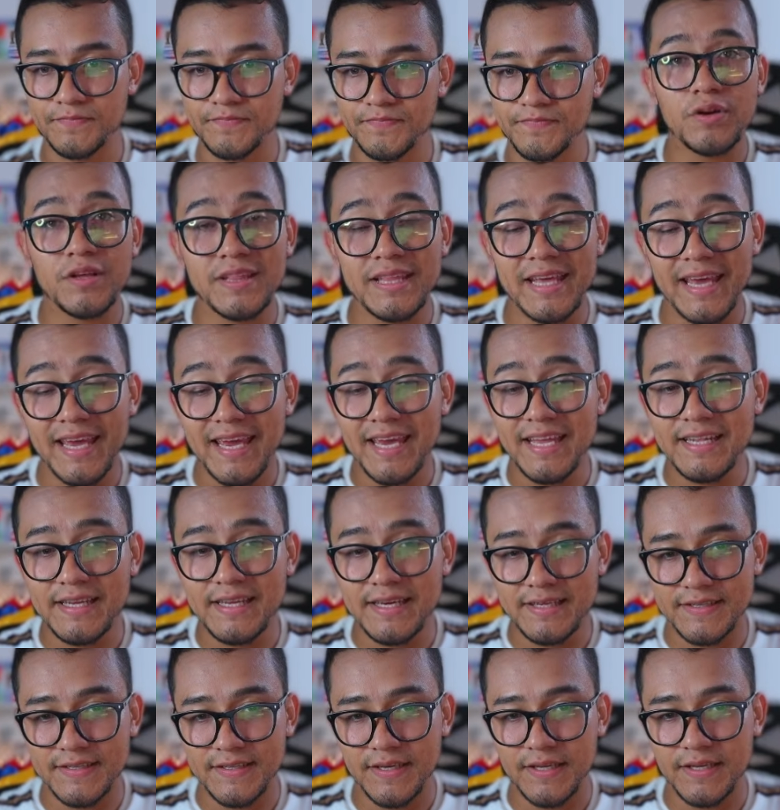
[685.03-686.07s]
During the
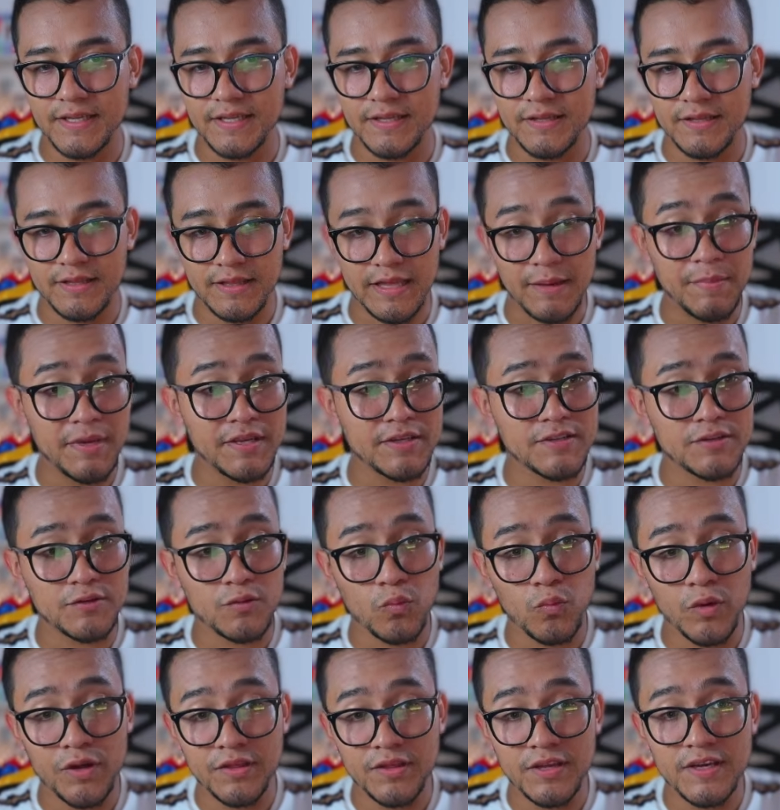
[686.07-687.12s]
indexing, that means
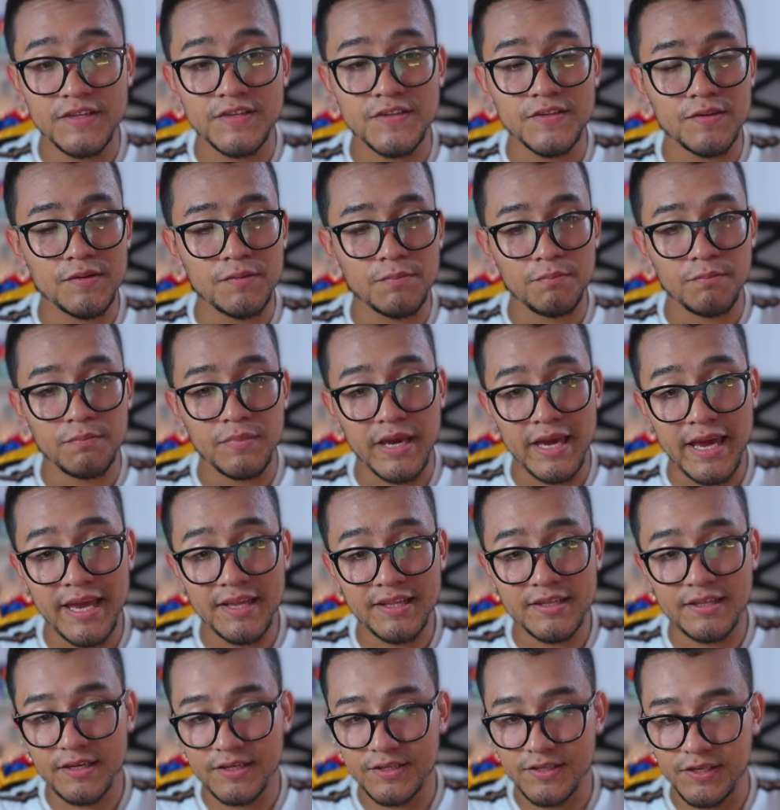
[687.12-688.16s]
when these
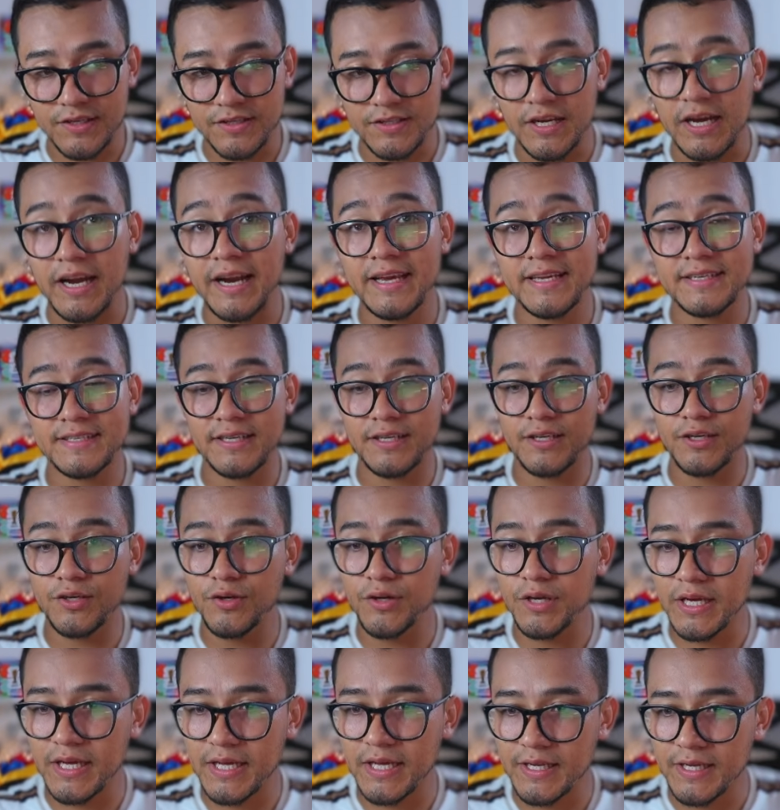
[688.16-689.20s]
indexes are
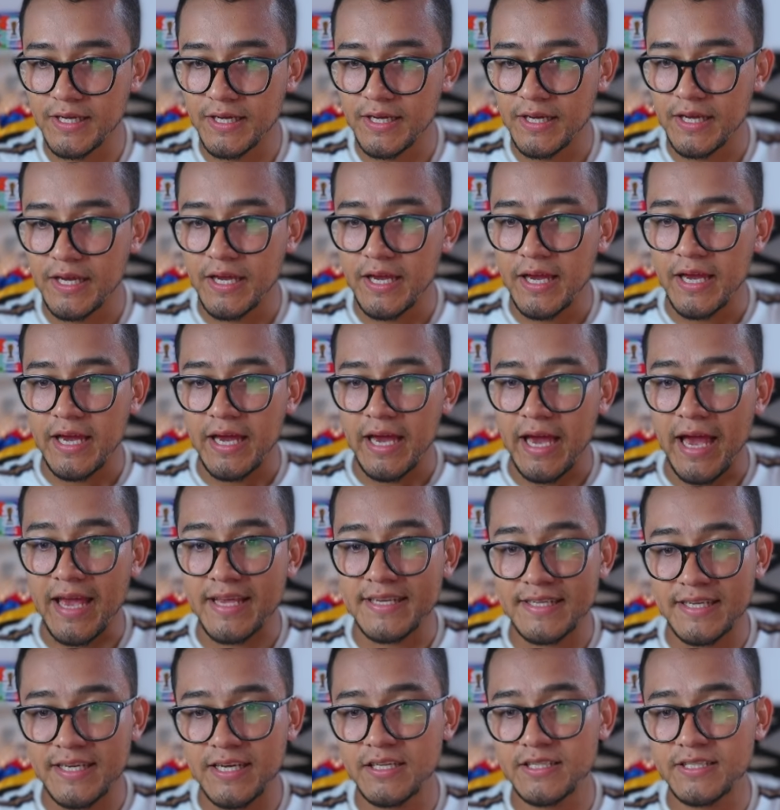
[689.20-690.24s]
executed,
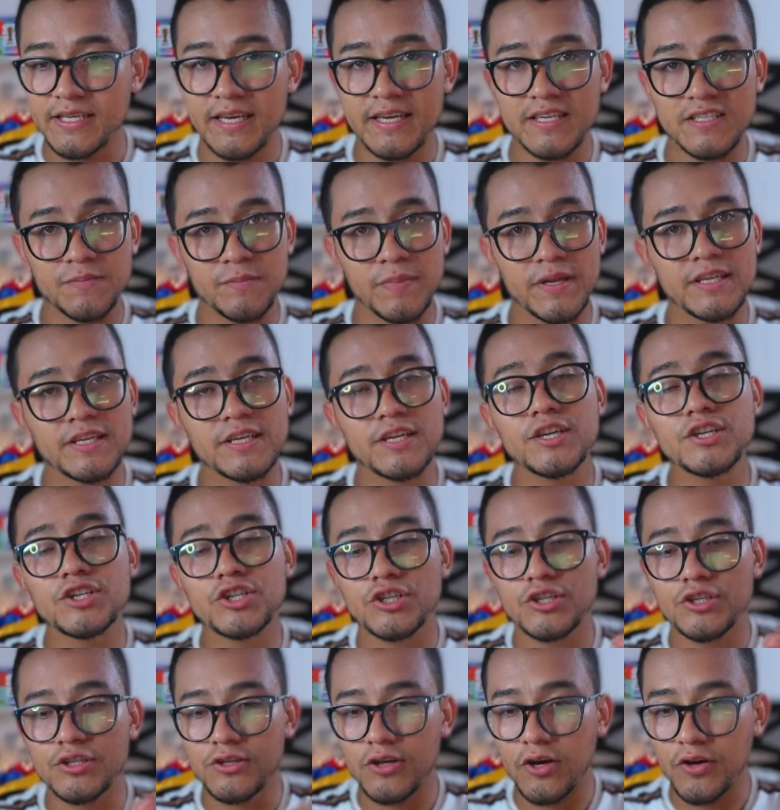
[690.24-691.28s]
a skillset splits
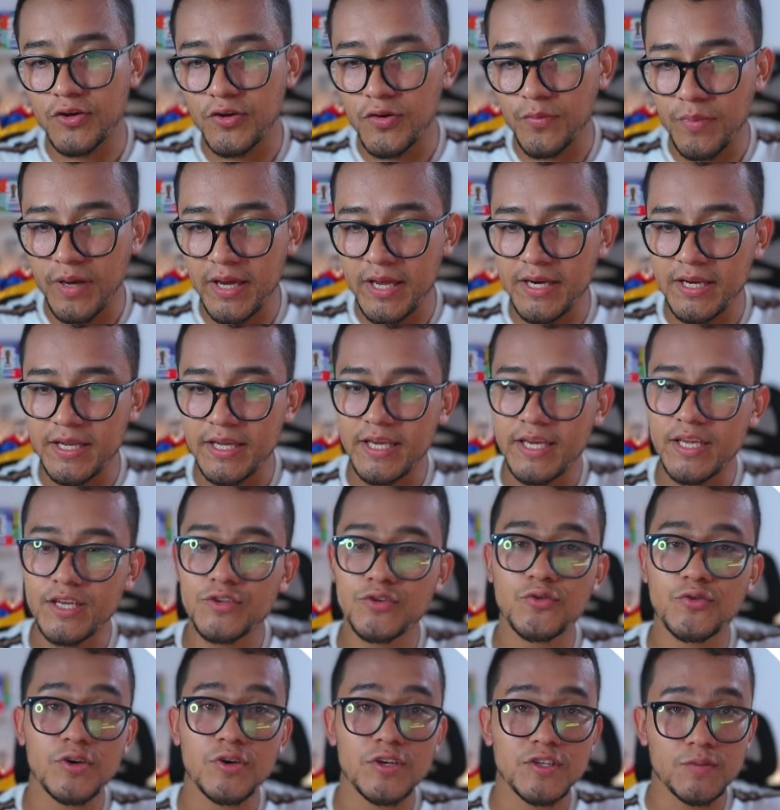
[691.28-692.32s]
each document
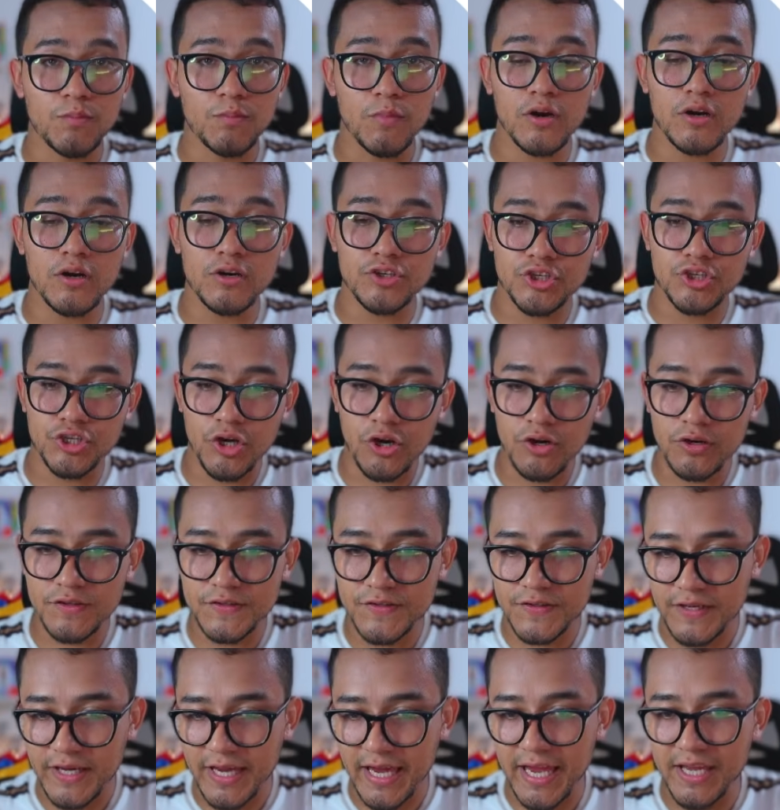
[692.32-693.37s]
into smaller
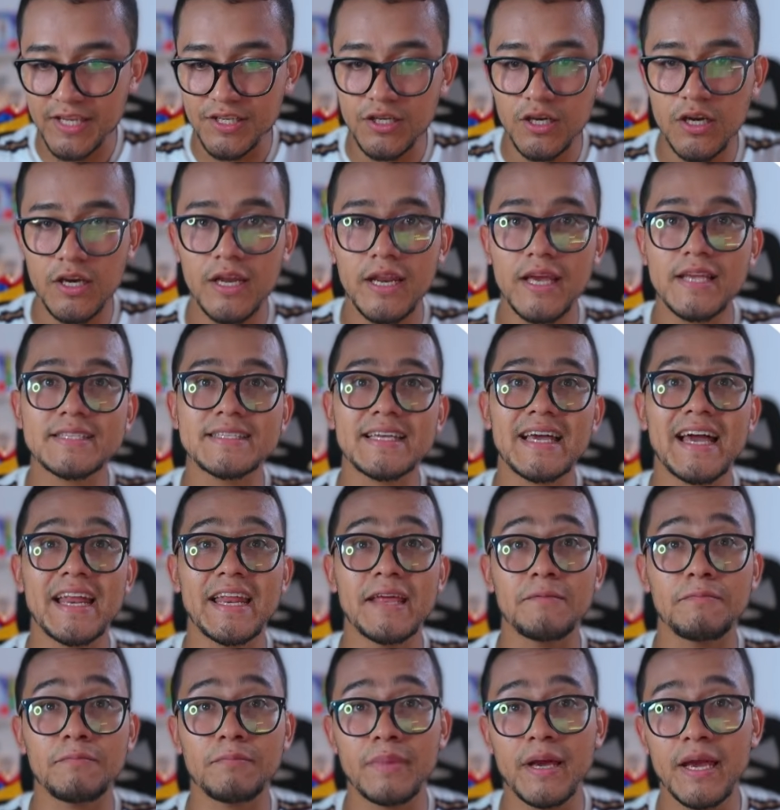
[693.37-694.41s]
chunks and generates
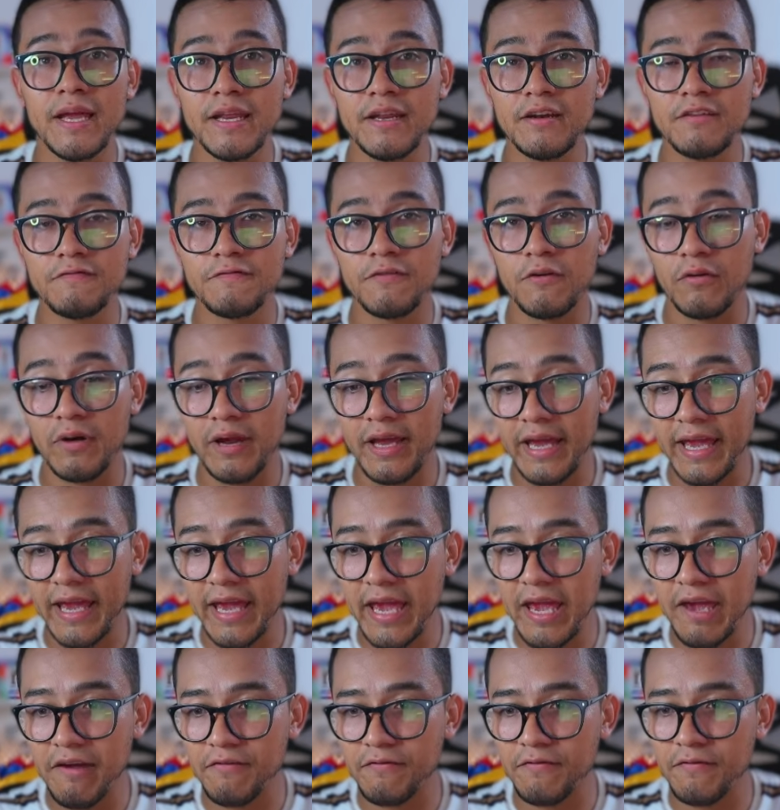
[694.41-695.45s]
an embedding for
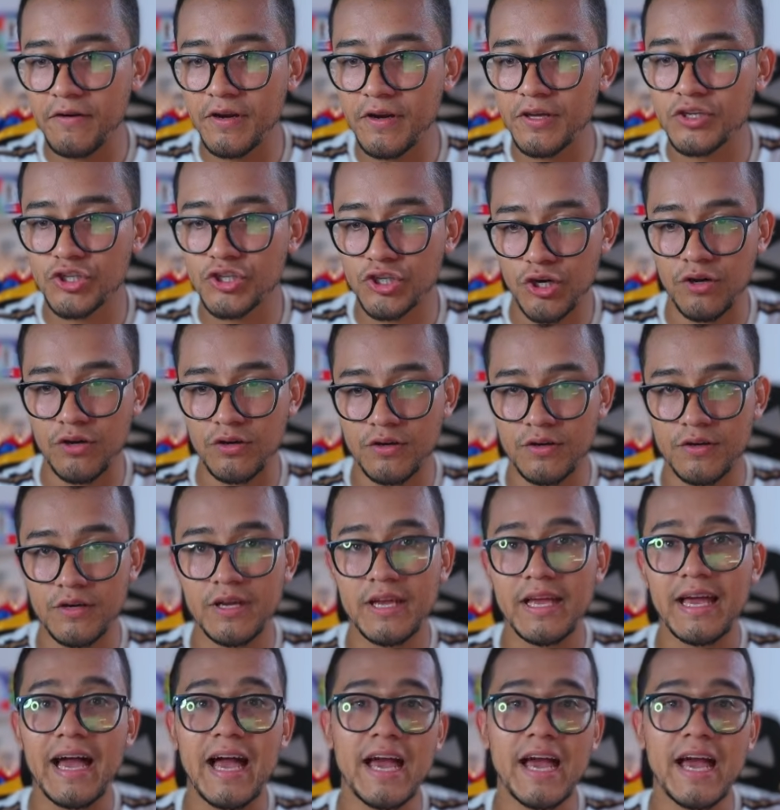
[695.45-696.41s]
every chunk.